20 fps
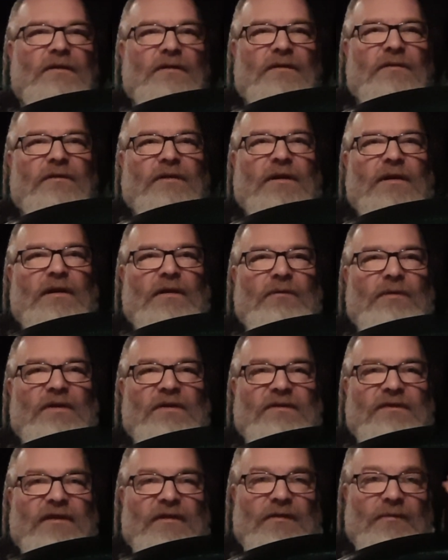Then I
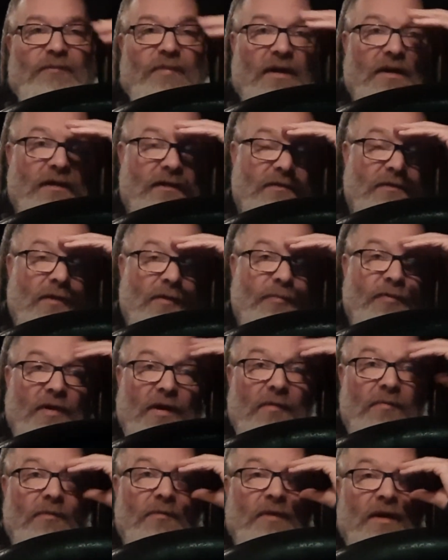went to the bank. No
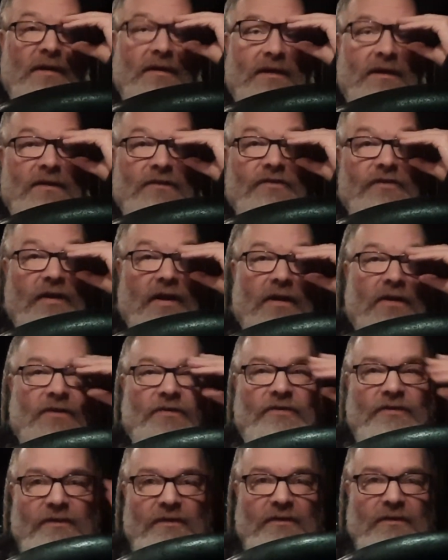problem, I'd get
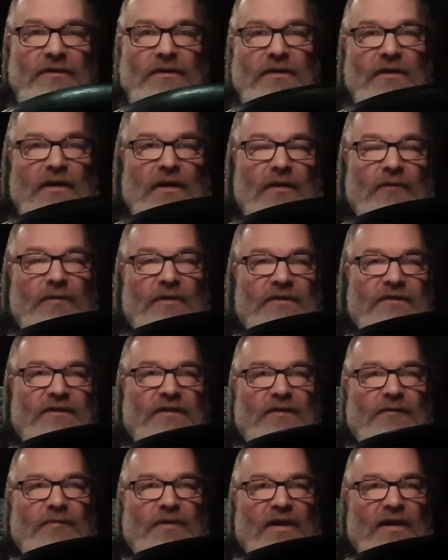change. I went to
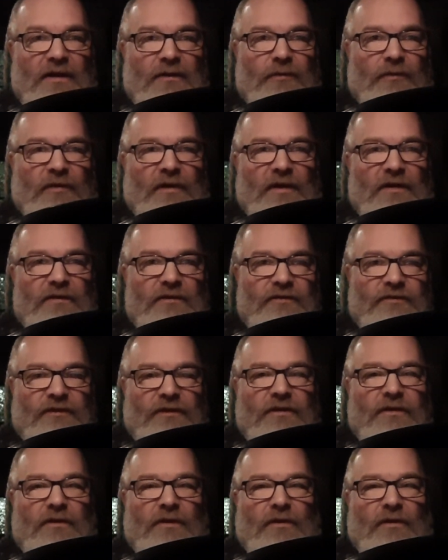the bank where I
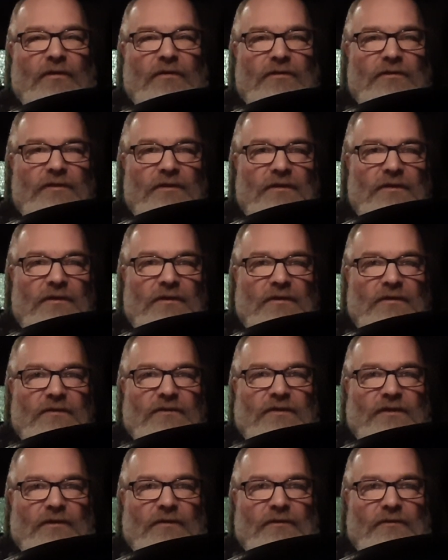usually go
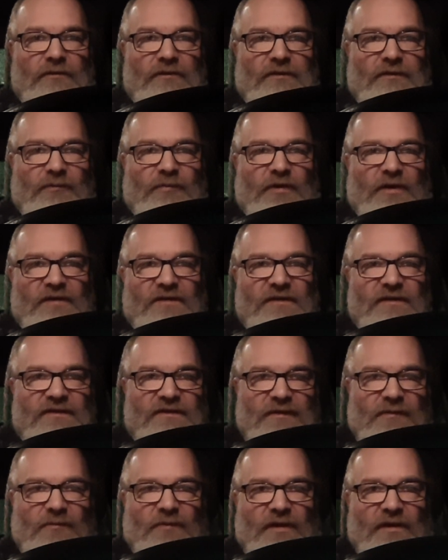to deposit
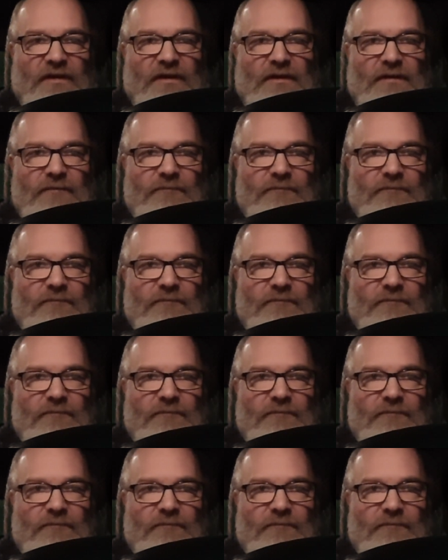some money,